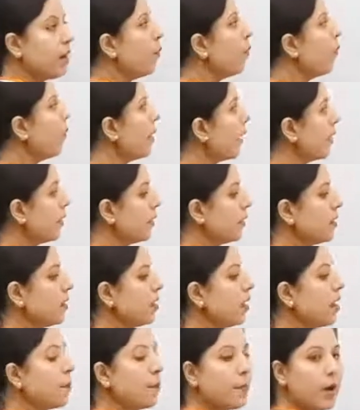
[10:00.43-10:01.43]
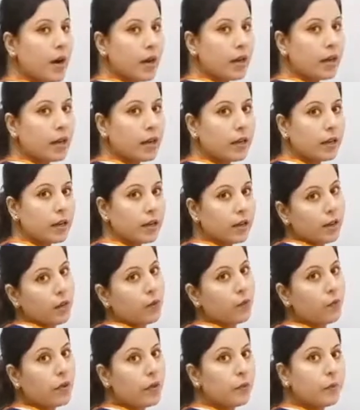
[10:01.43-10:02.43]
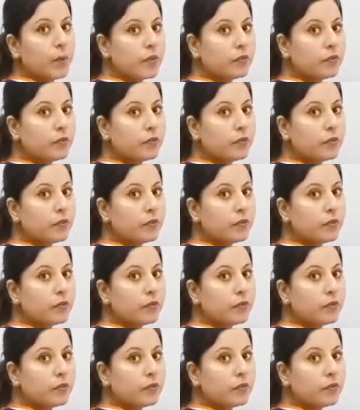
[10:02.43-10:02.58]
When a marker will be